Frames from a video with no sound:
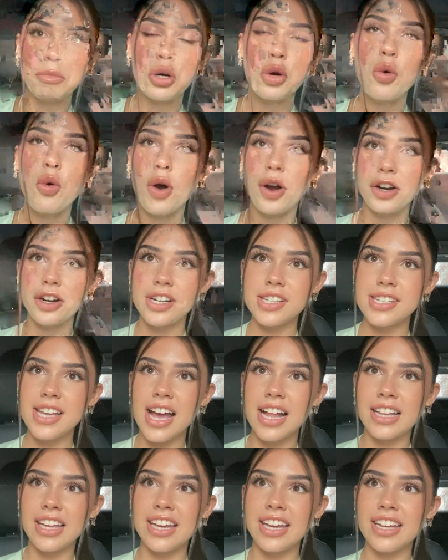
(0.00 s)
quarter
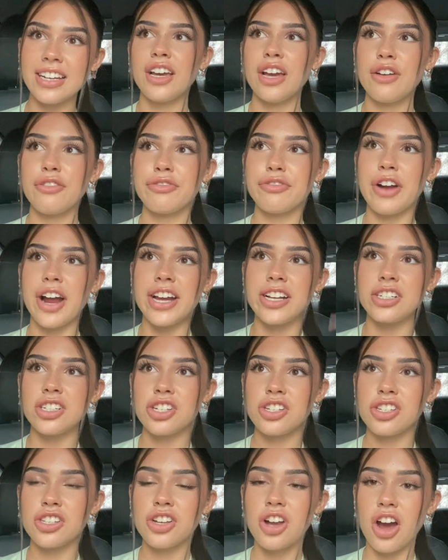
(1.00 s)
Italian, French,
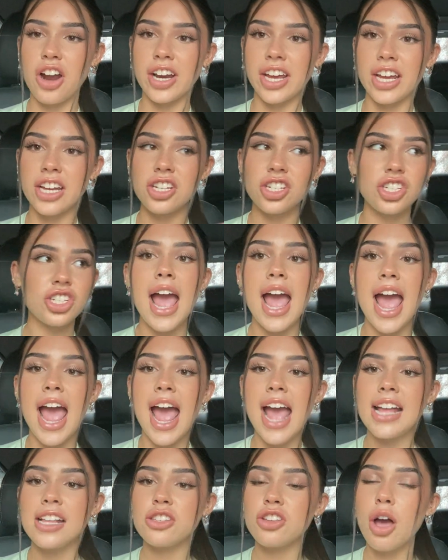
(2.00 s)
Scottish,
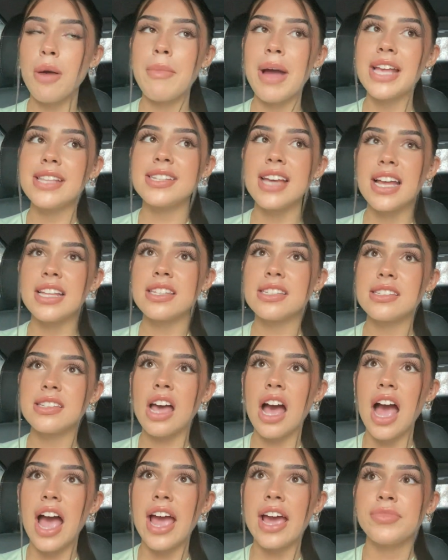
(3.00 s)
and on my dad's
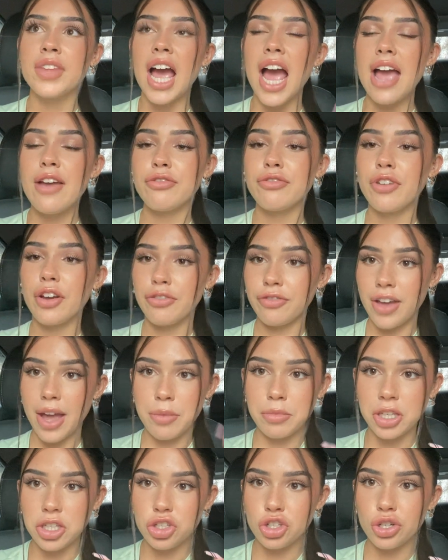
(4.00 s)
side, I have a
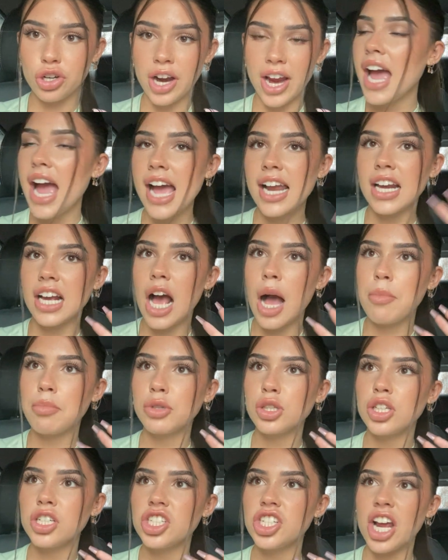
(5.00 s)
family tree. And a
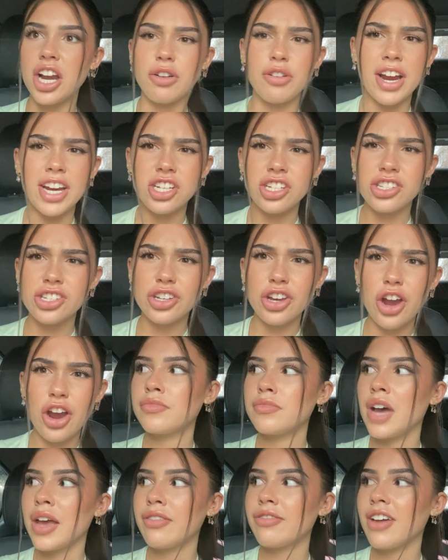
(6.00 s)
couple of generations
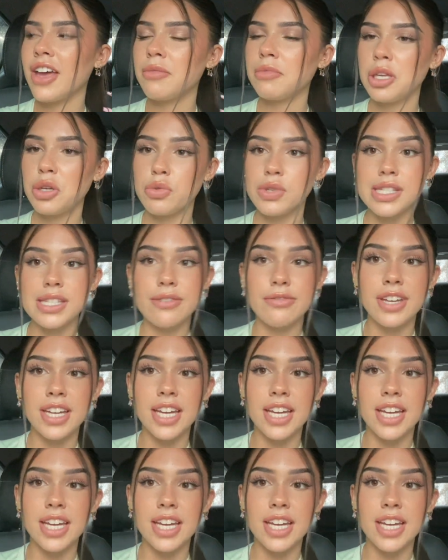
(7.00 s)
ago, my family was living